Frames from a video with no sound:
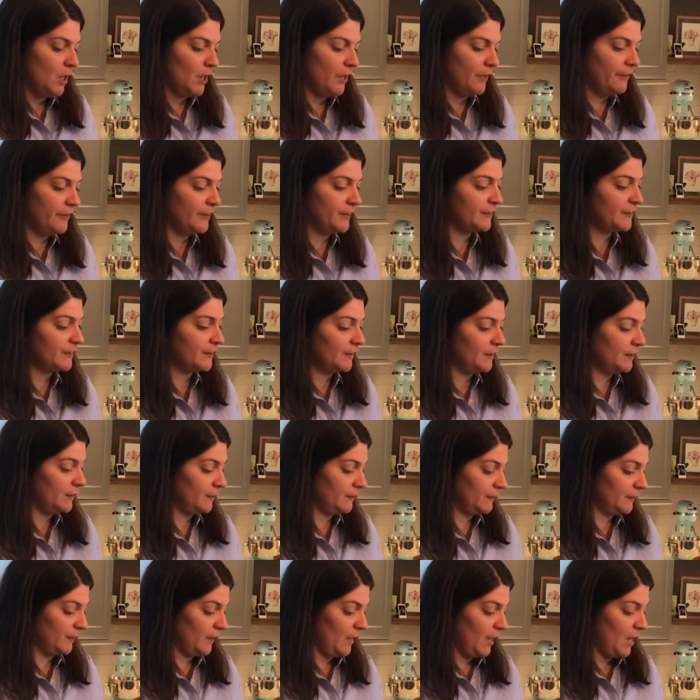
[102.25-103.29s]
This
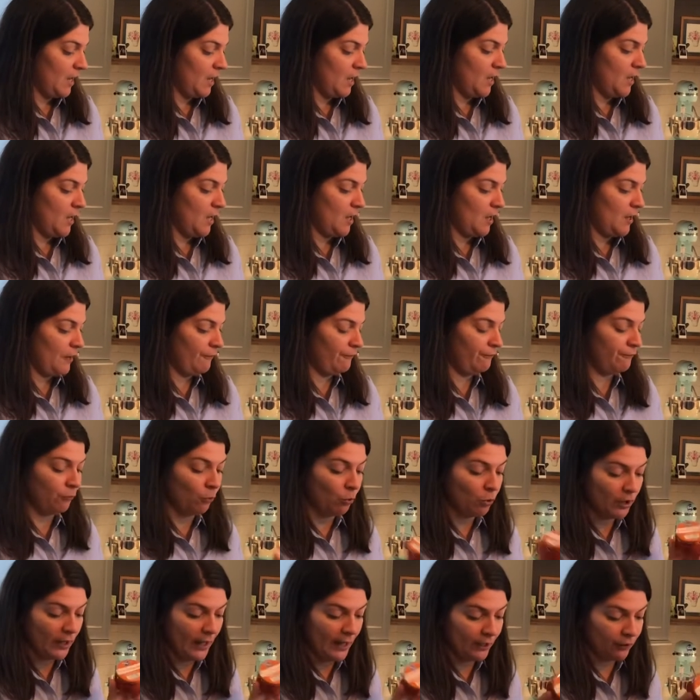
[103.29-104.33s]
is a
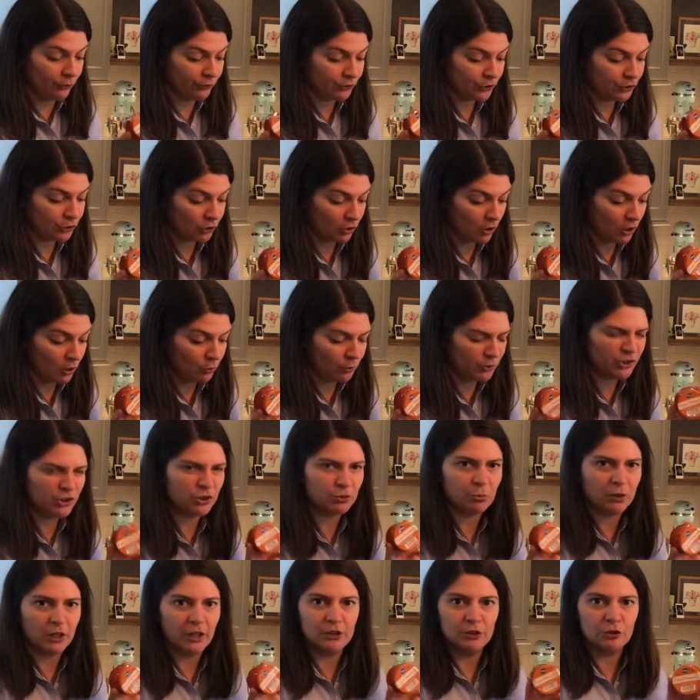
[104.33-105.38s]
4-ounce jar, which is what
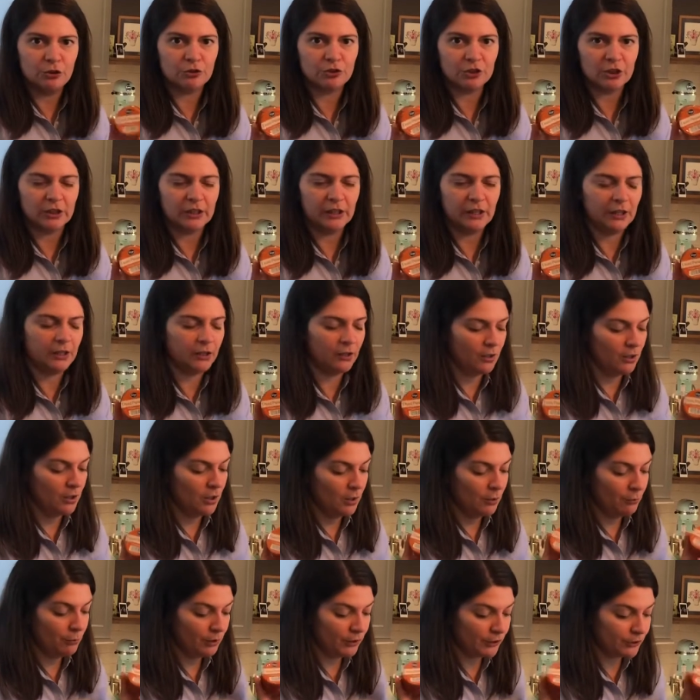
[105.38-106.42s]
I usually get.
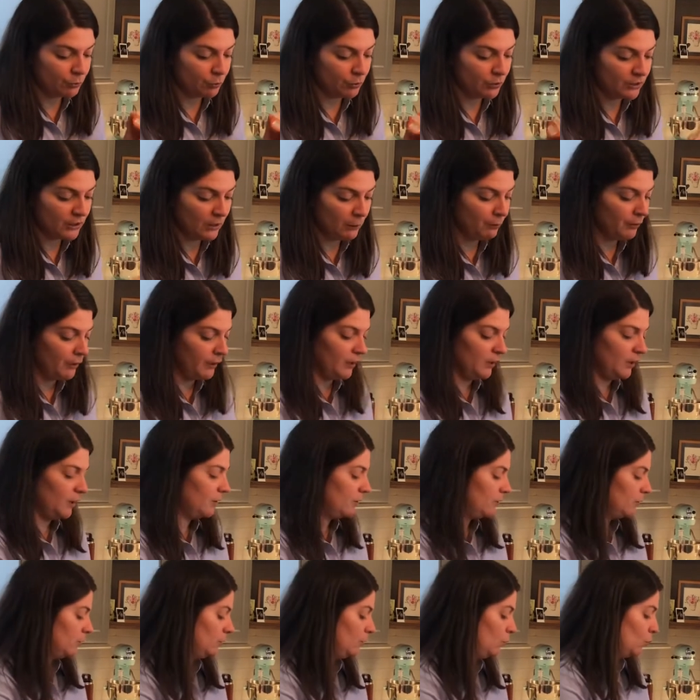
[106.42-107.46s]
Because we're doubling it,
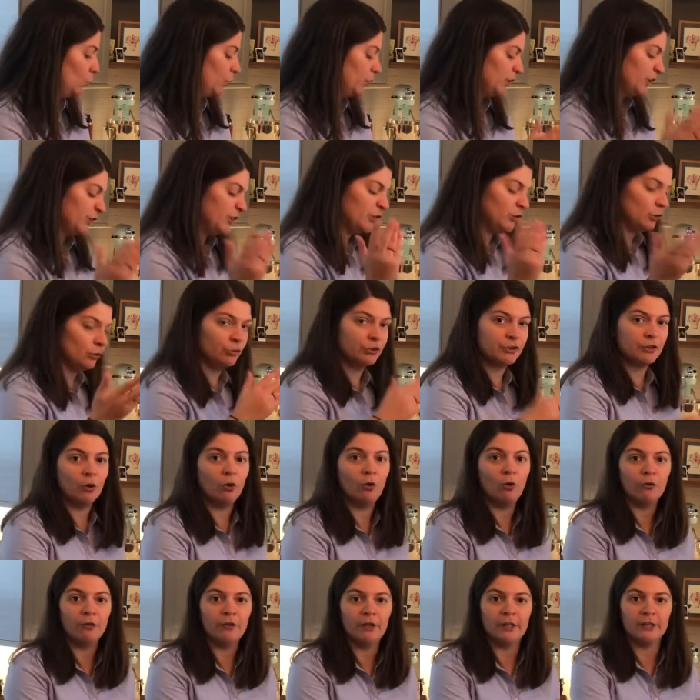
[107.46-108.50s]
we just use the whole
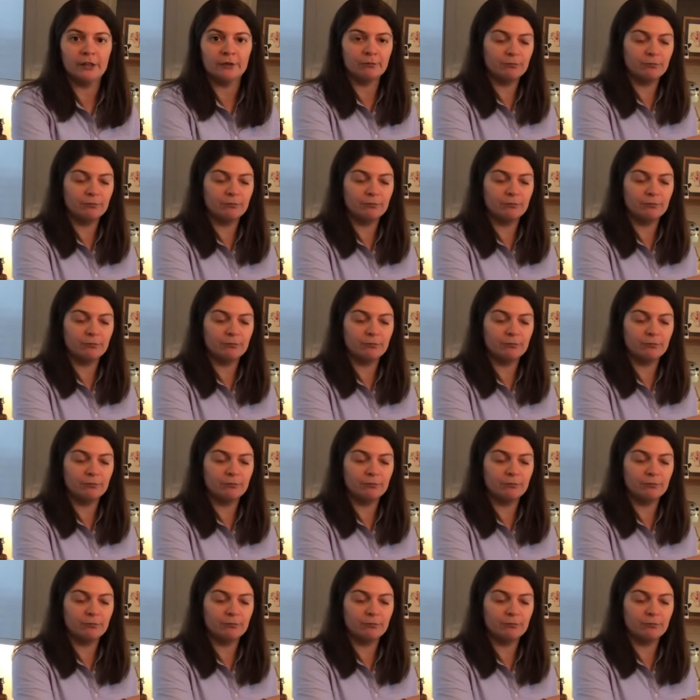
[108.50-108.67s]
thing.